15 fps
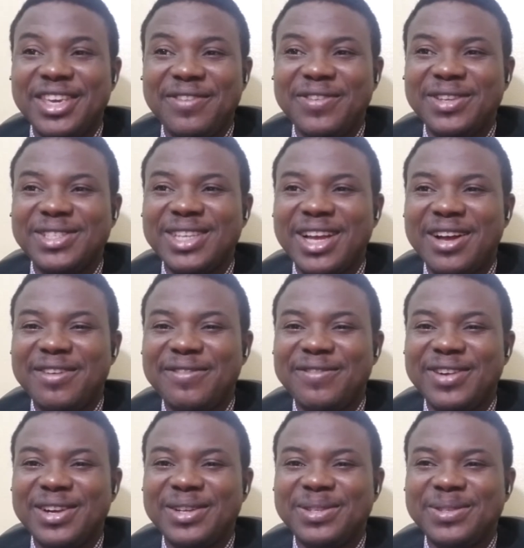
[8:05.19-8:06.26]
Give
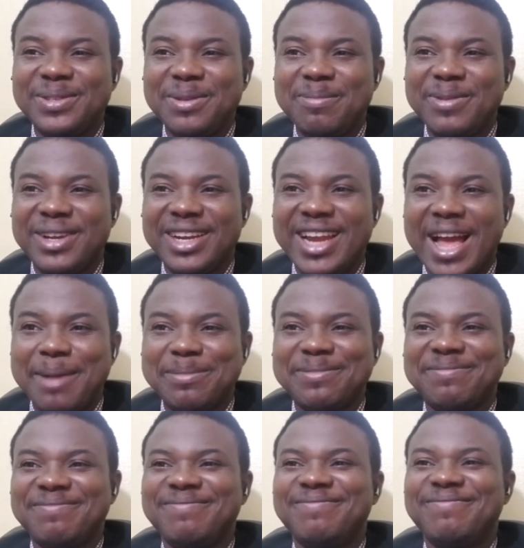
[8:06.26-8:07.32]
yourself a super
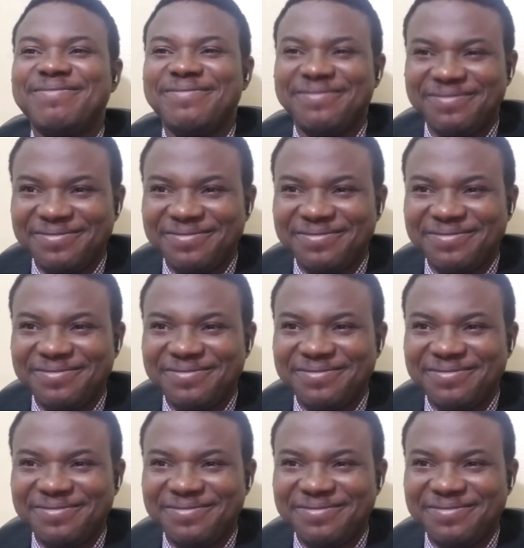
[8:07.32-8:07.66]
clap.